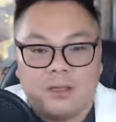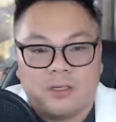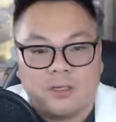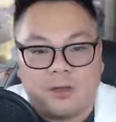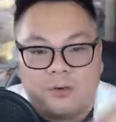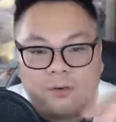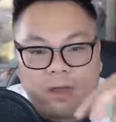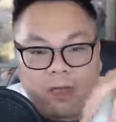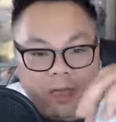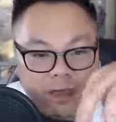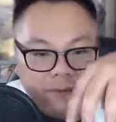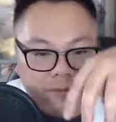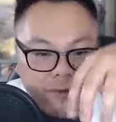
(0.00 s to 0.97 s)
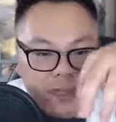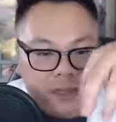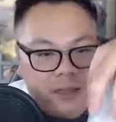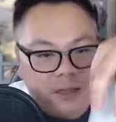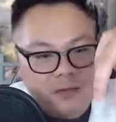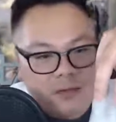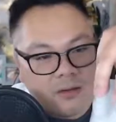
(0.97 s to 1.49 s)
So
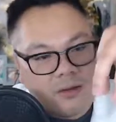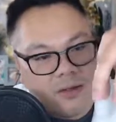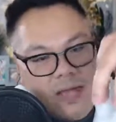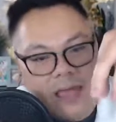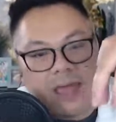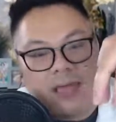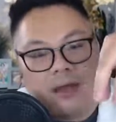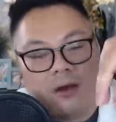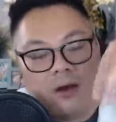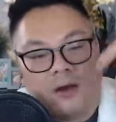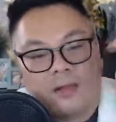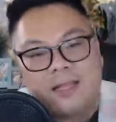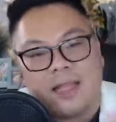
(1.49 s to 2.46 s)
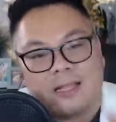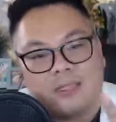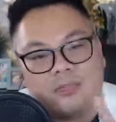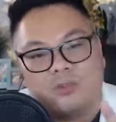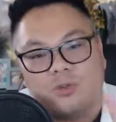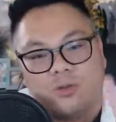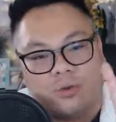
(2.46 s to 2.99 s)
every leg on that
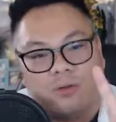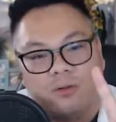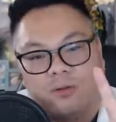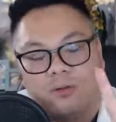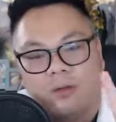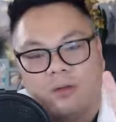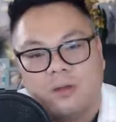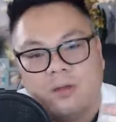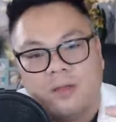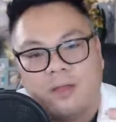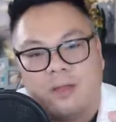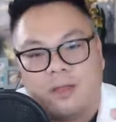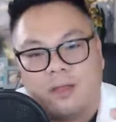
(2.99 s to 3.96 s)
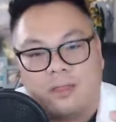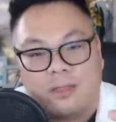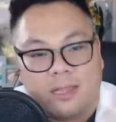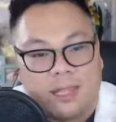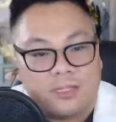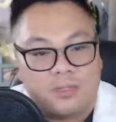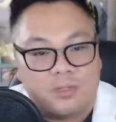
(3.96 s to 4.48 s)
stool
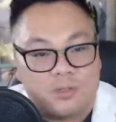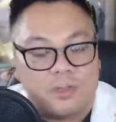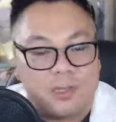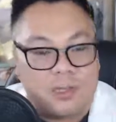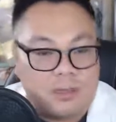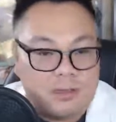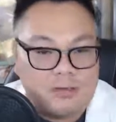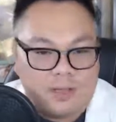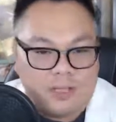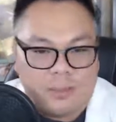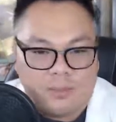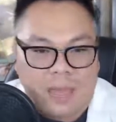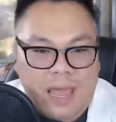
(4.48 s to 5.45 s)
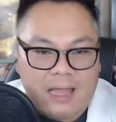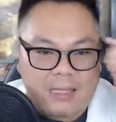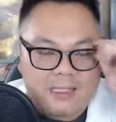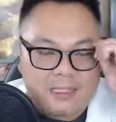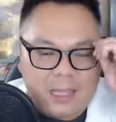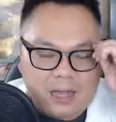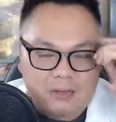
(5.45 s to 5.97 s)
needs to be really
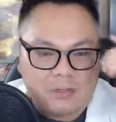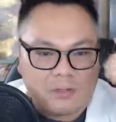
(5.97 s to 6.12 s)
balanced out.